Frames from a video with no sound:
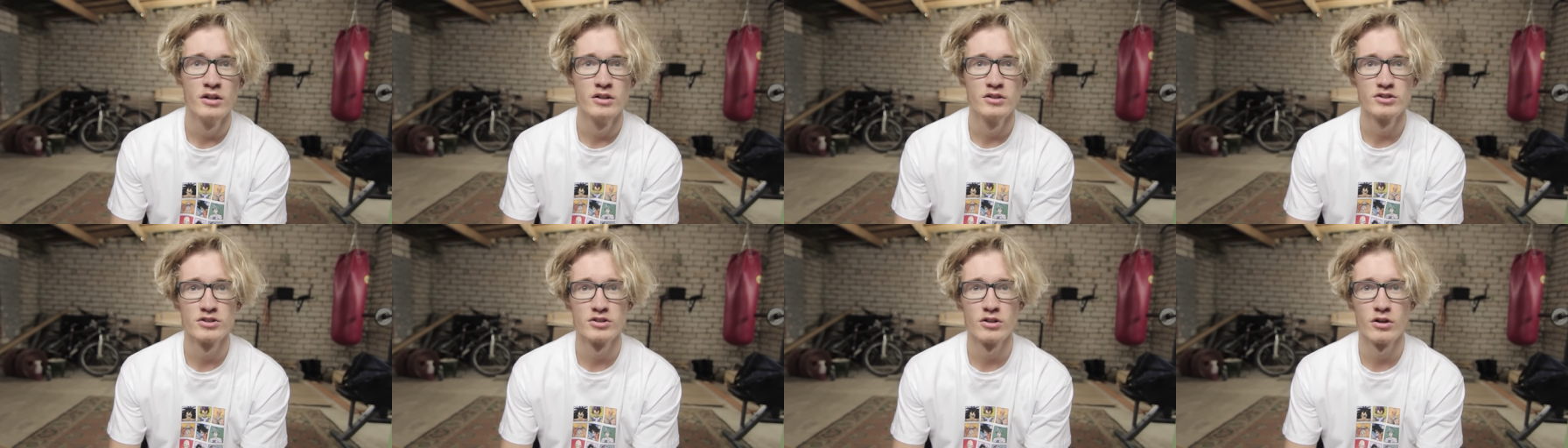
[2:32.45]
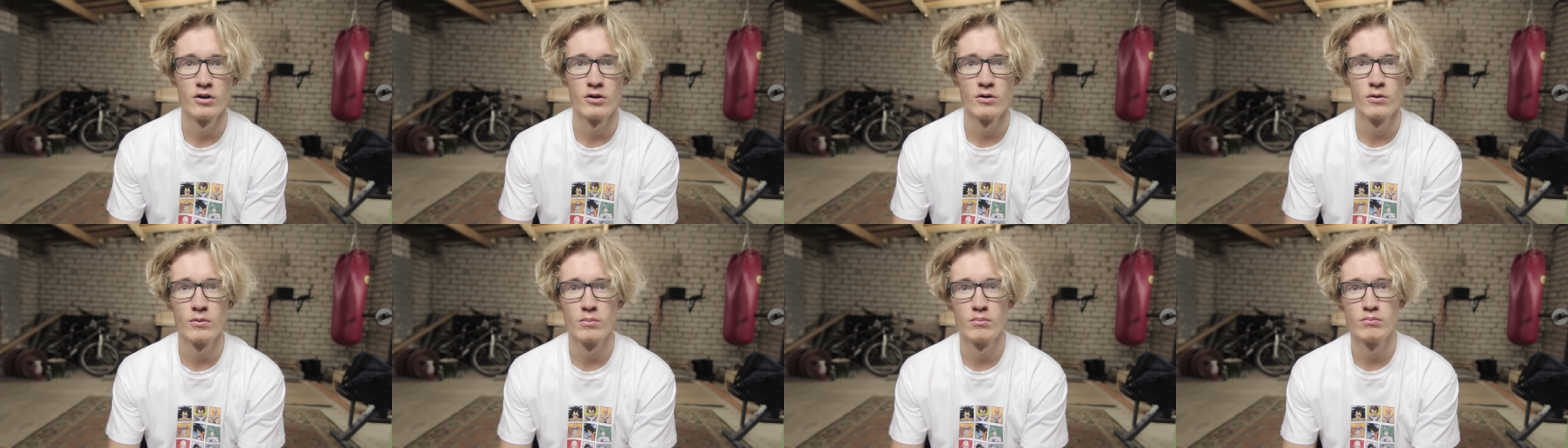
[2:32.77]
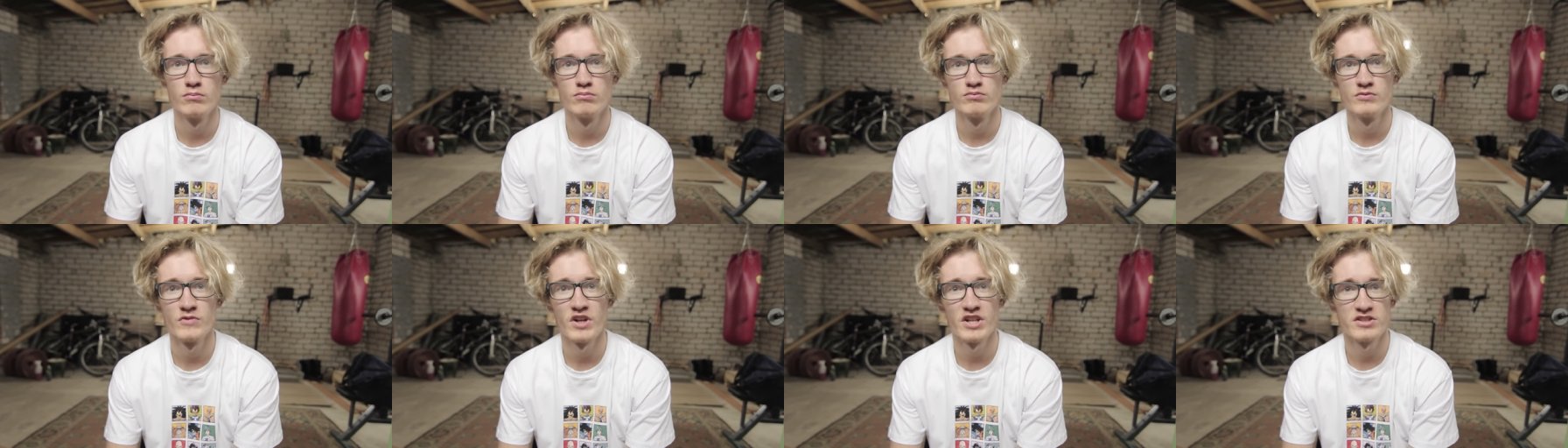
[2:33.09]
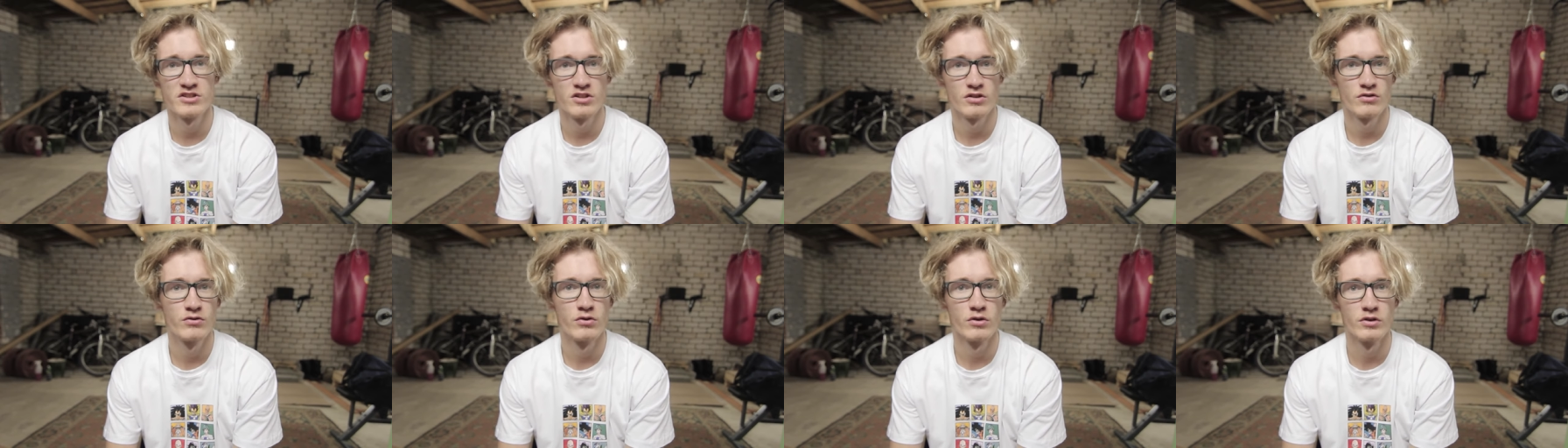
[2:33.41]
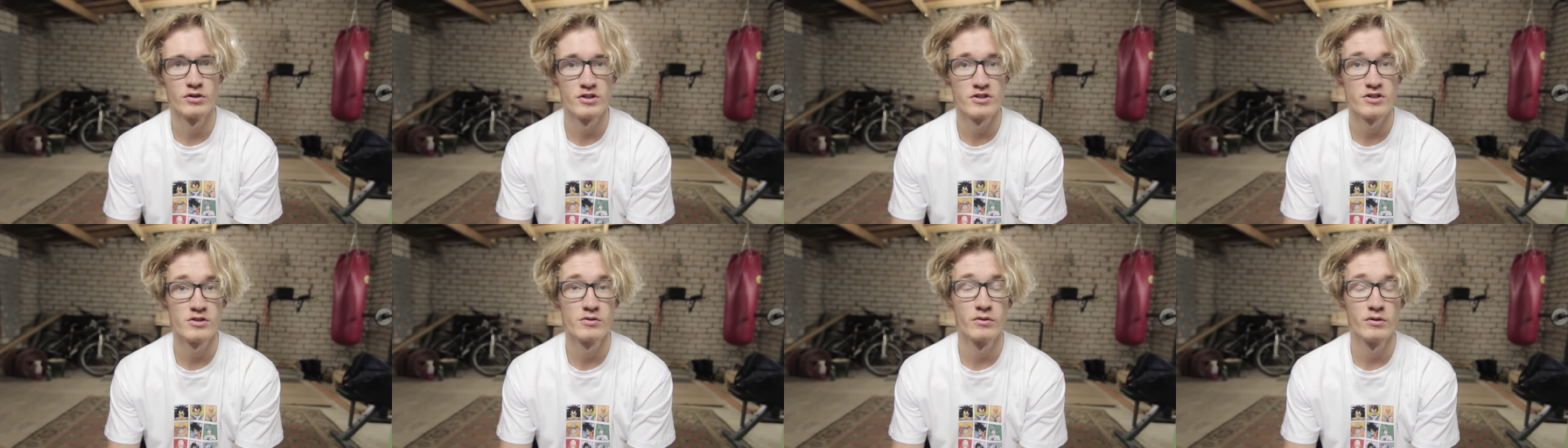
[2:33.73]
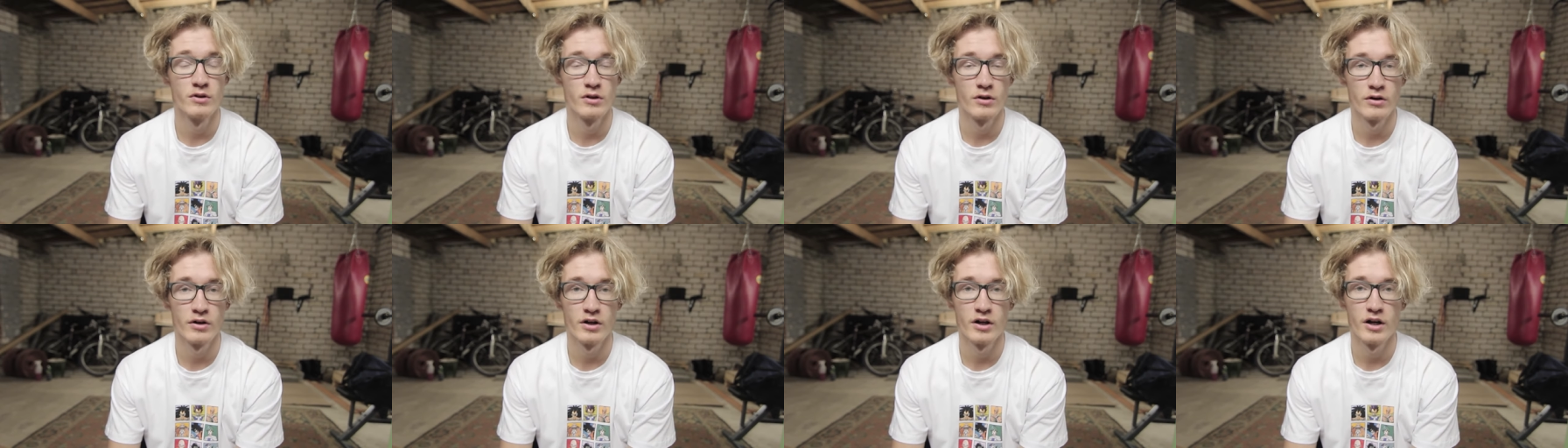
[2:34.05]
So that's it for this
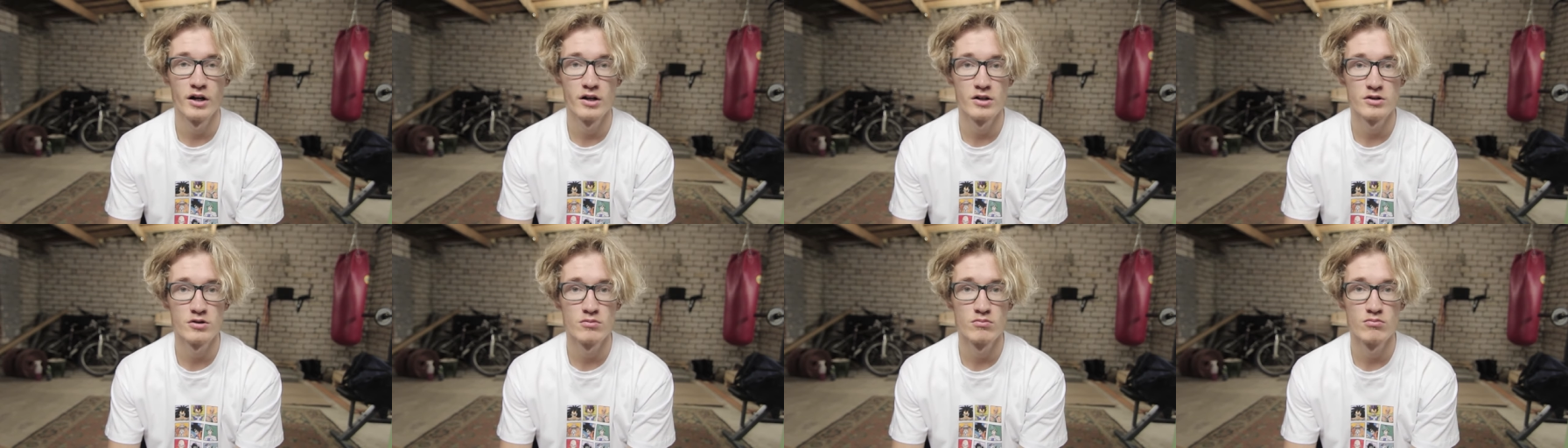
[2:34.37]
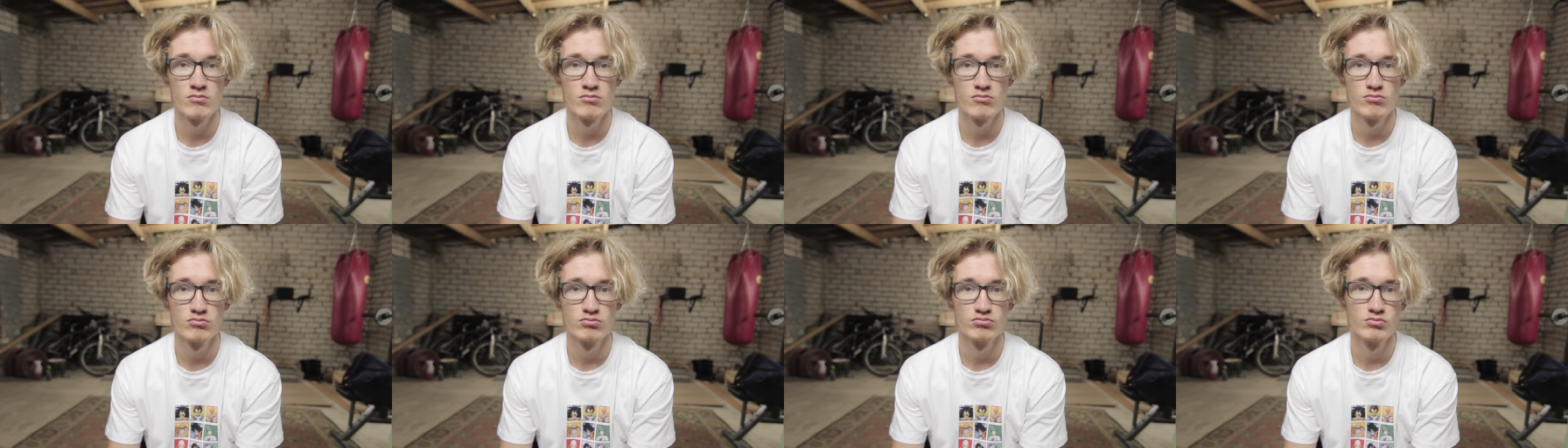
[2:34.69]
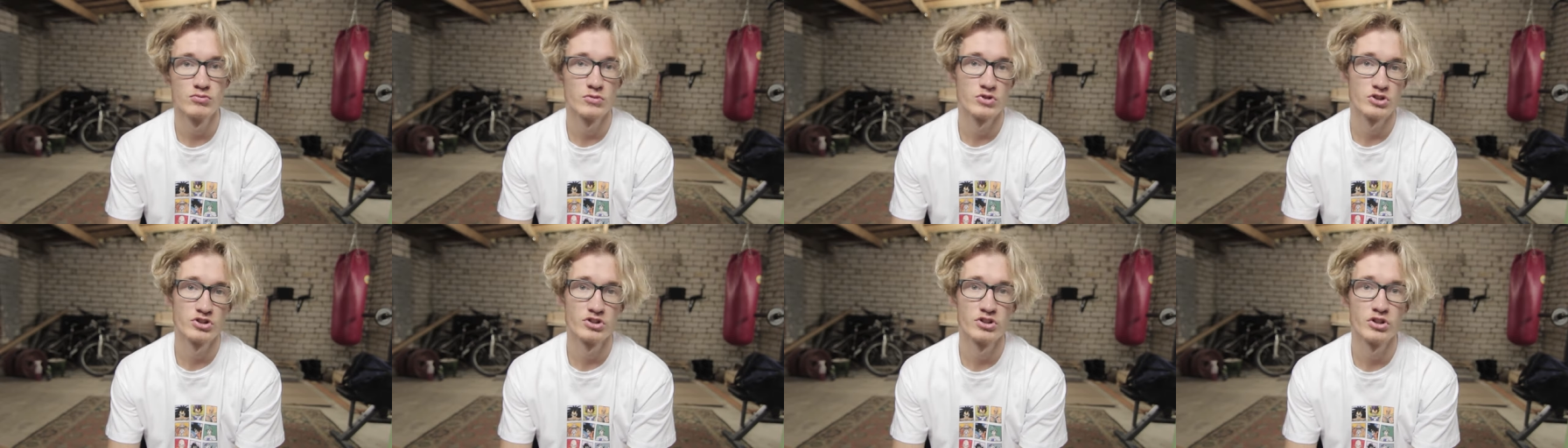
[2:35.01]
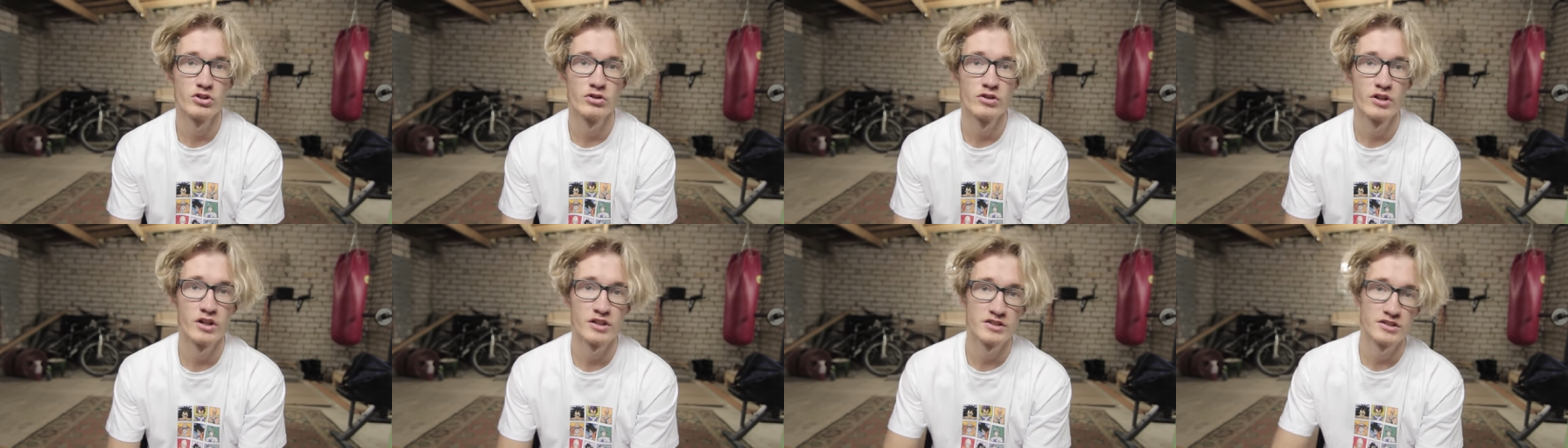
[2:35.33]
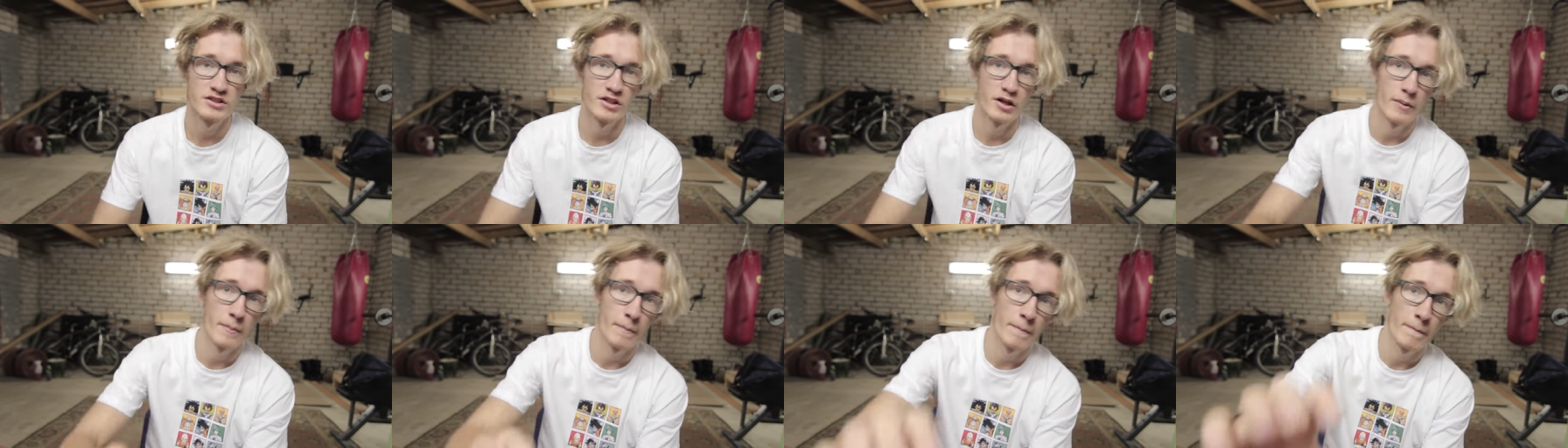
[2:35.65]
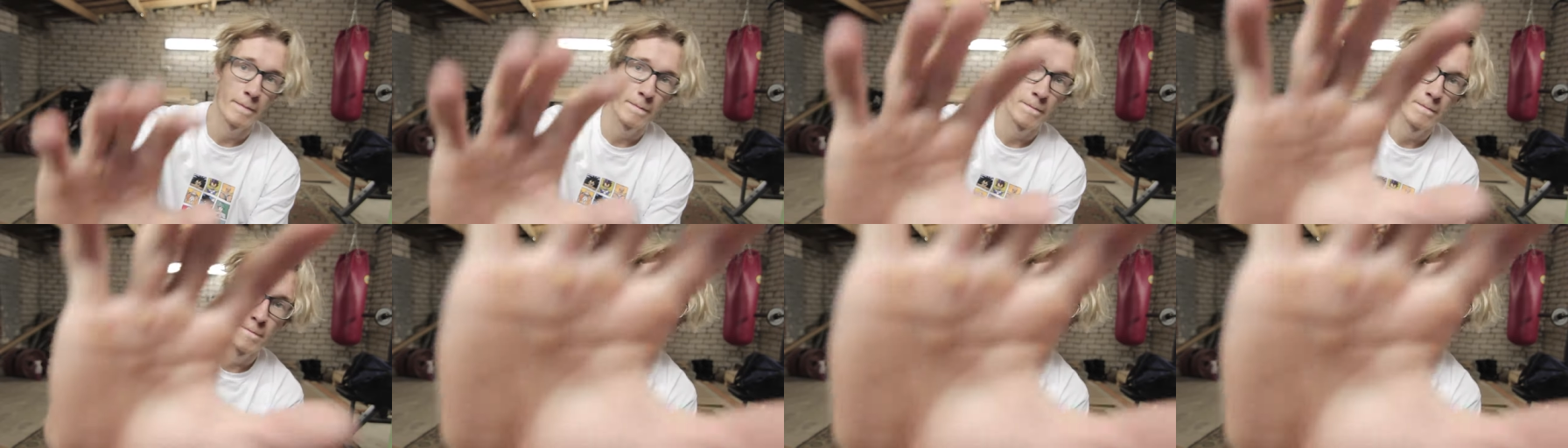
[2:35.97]
video guys, I'll see you next time.